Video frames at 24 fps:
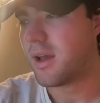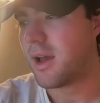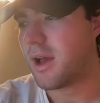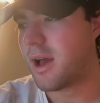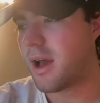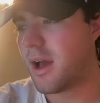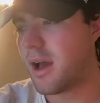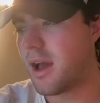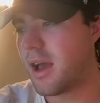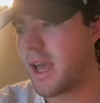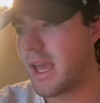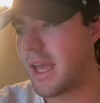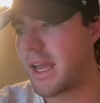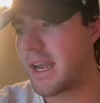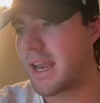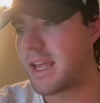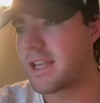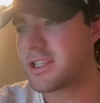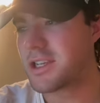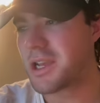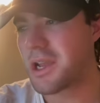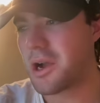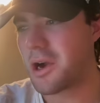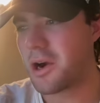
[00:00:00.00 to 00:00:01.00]
and
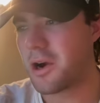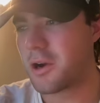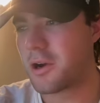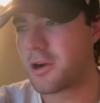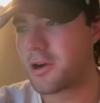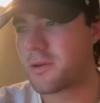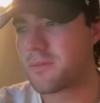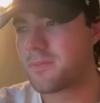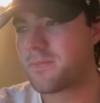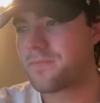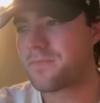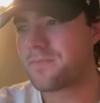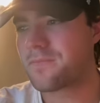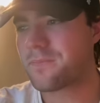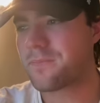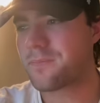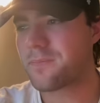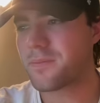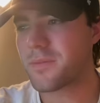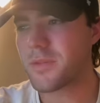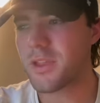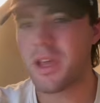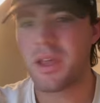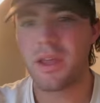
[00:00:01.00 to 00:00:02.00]
AJ Harder.
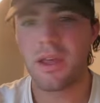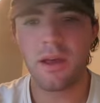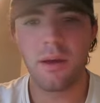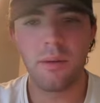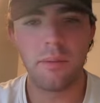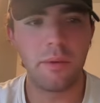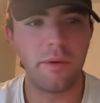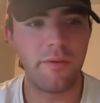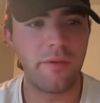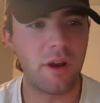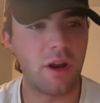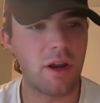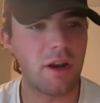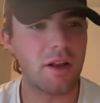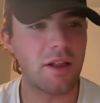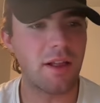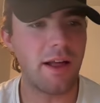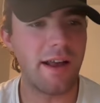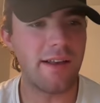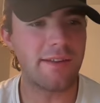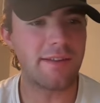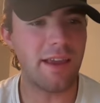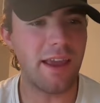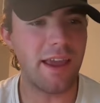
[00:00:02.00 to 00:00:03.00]
Moving on to
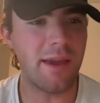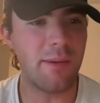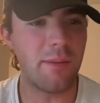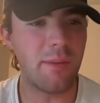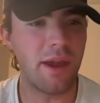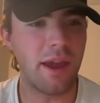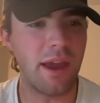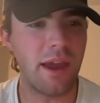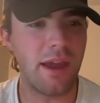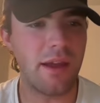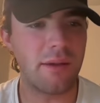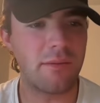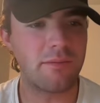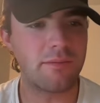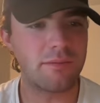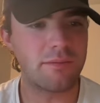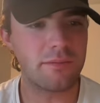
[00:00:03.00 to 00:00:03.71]
Class 8, man.